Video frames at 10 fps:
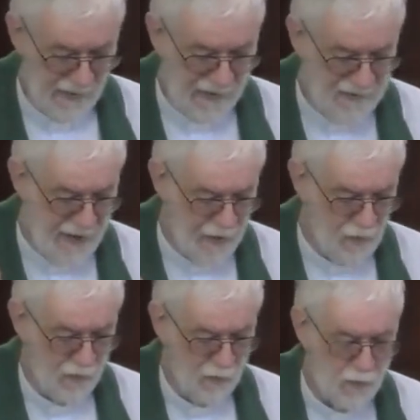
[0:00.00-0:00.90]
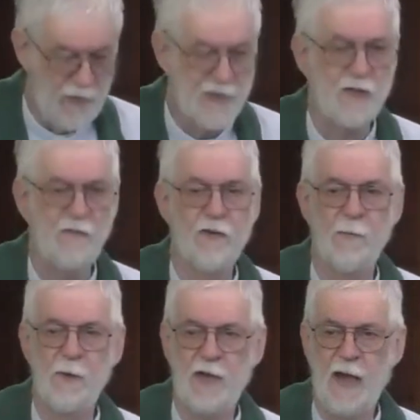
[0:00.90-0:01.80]
And now, risen
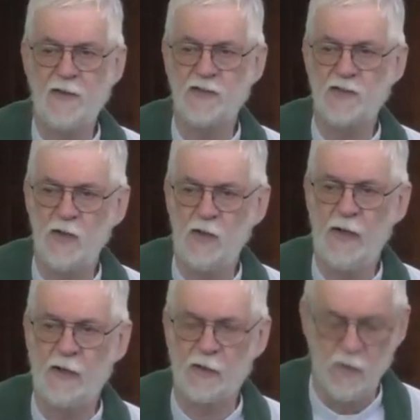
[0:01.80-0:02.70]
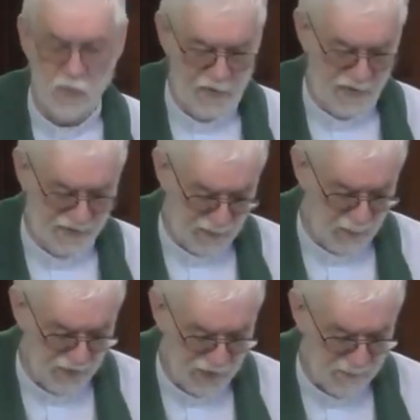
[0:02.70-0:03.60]
from the dead, surely glorious
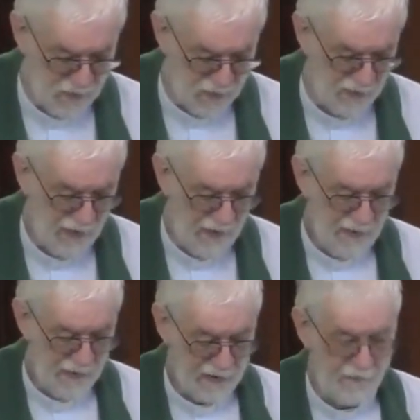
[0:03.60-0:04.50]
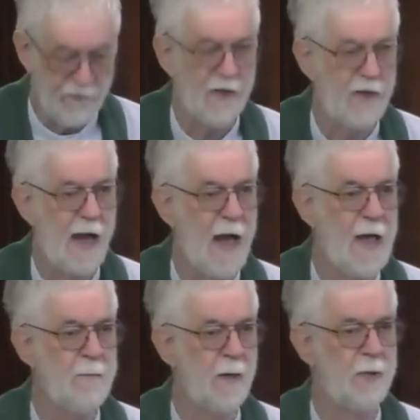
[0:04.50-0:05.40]
once more, given the
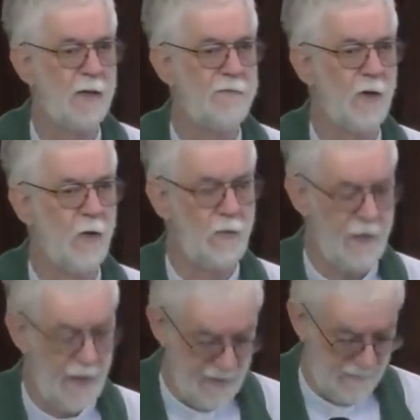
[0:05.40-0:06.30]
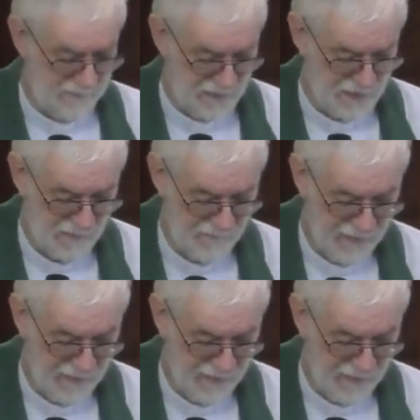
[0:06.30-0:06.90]
name above all names.